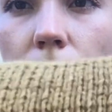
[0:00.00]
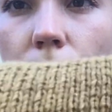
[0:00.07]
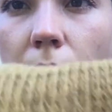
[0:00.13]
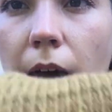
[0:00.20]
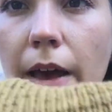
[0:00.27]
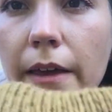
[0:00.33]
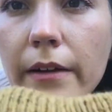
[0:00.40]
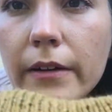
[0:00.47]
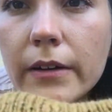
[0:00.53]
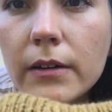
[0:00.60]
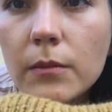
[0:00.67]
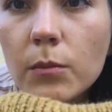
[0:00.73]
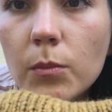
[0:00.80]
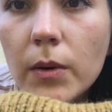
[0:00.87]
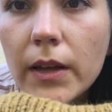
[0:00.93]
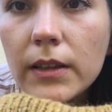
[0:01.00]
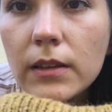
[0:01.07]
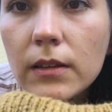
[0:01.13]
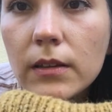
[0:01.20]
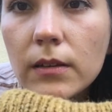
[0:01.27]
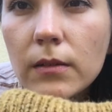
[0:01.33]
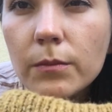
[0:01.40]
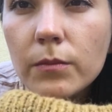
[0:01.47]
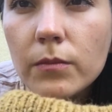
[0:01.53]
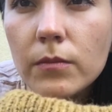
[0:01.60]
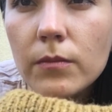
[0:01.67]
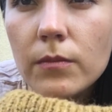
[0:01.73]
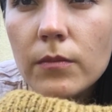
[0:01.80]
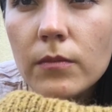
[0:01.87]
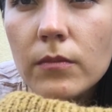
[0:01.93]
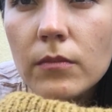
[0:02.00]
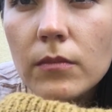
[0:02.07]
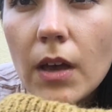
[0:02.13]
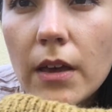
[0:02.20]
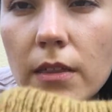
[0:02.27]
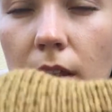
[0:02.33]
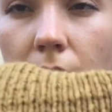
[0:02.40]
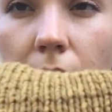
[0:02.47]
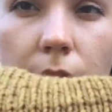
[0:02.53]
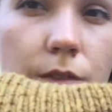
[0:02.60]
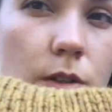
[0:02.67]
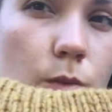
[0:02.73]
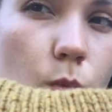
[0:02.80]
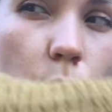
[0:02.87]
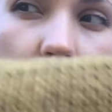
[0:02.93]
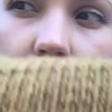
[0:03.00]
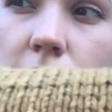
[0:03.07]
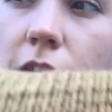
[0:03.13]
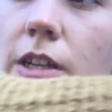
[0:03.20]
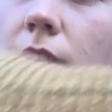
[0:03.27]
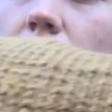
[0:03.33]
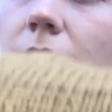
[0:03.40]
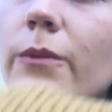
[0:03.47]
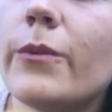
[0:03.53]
wire, but I think after washing